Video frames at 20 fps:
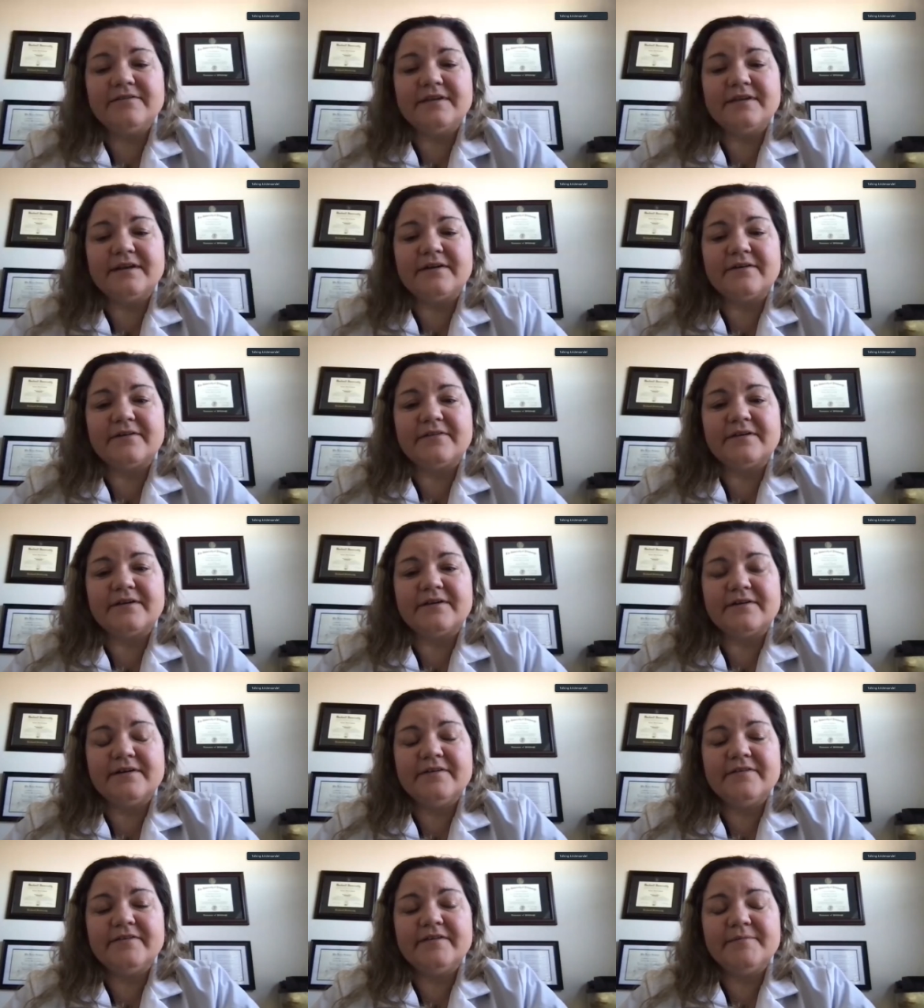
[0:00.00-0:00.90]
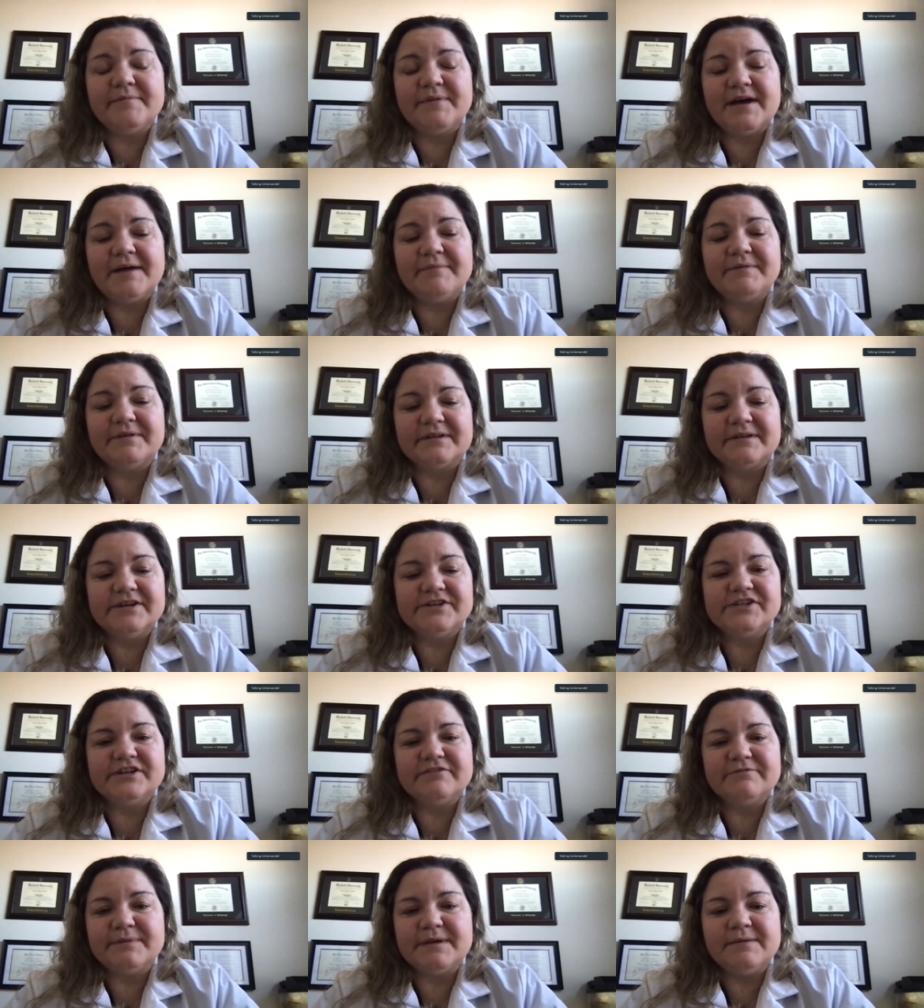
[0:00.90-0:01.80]
there there is a
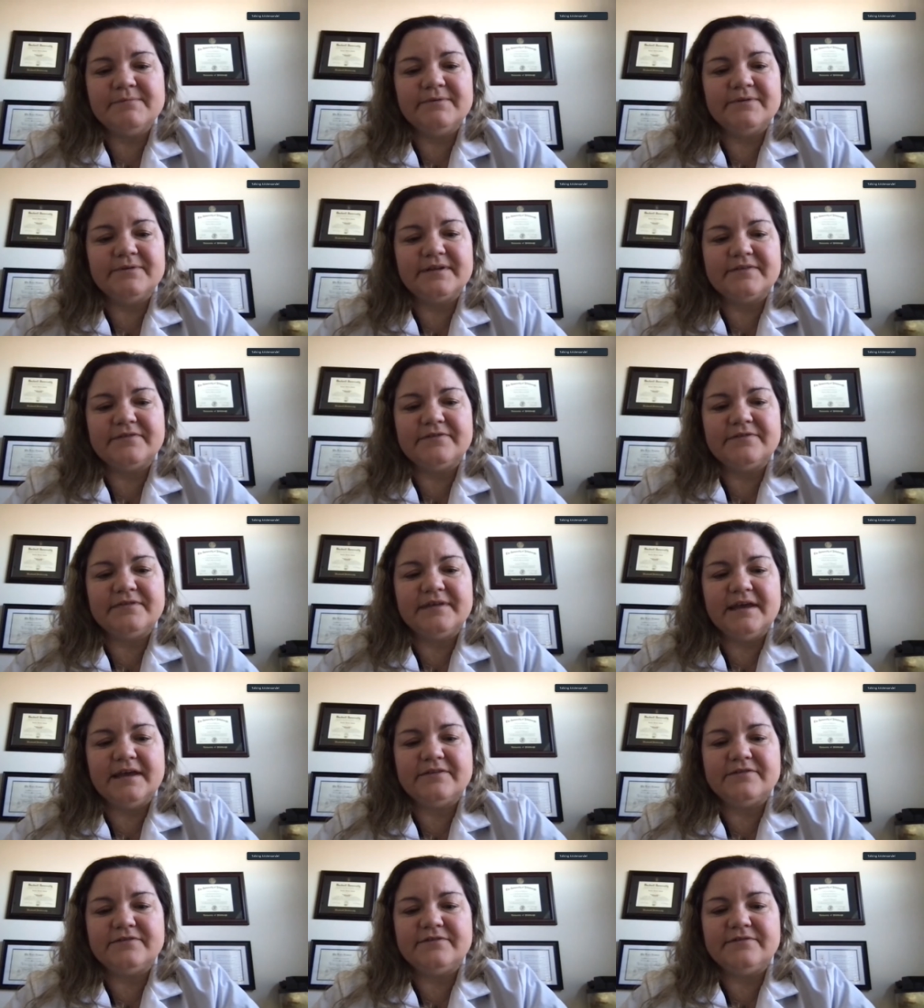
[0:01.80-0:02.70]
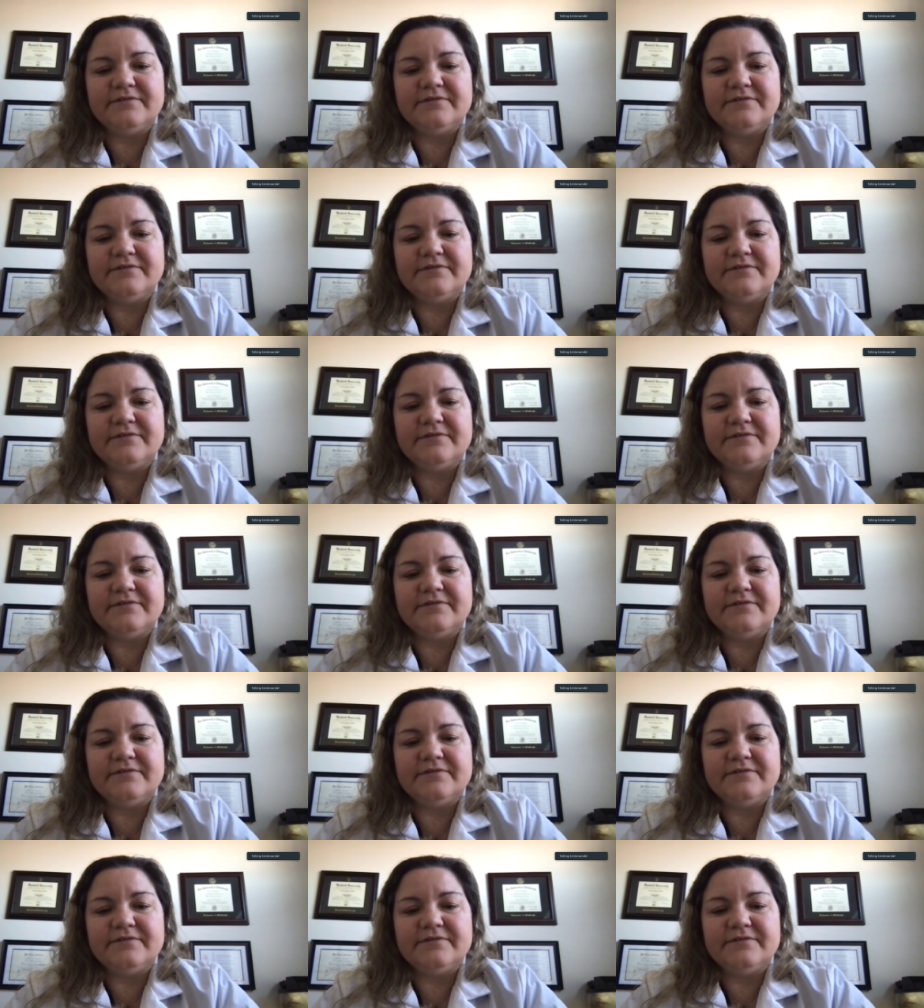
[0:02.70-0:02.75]
population of people that that